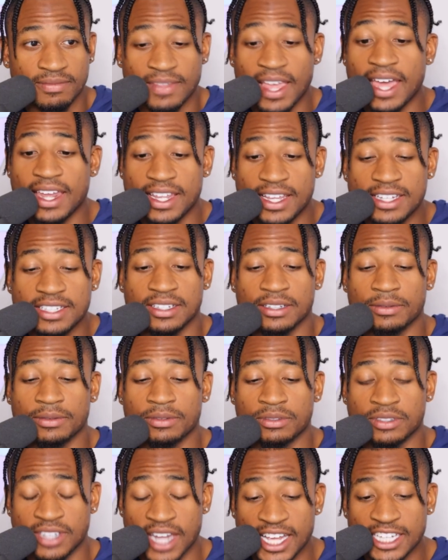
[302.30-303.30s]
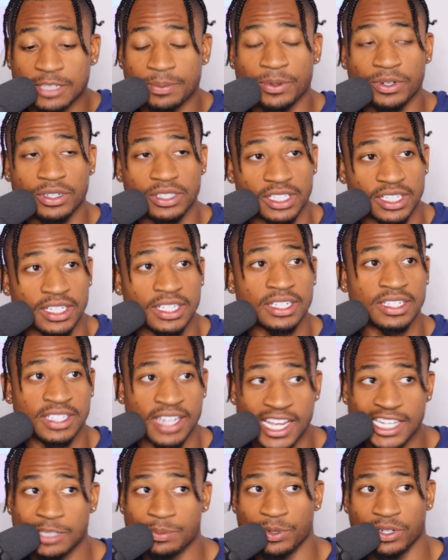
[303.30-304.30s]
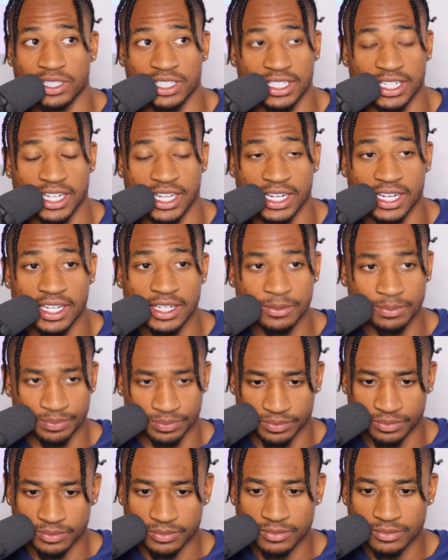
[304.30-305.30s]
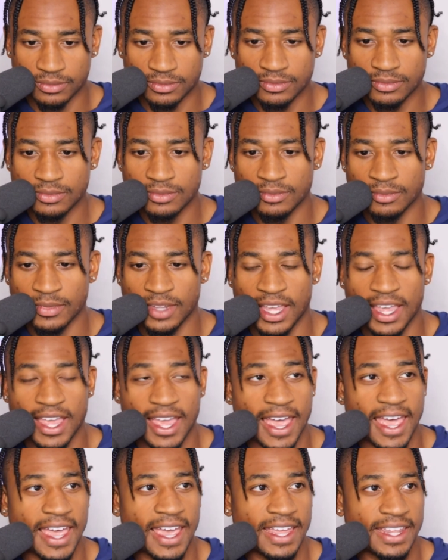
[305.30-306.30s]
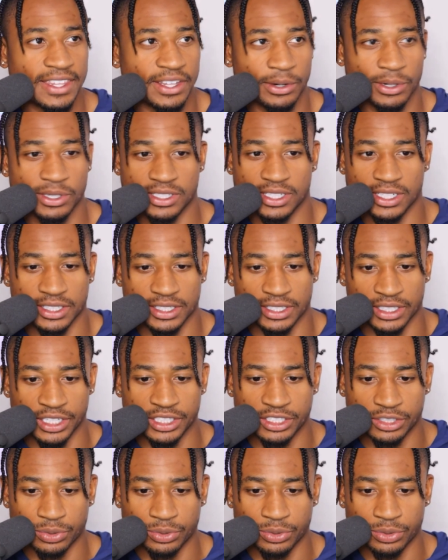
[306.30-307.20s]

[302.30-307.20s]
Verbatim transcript: that is desperately, desperately needed. And there was a good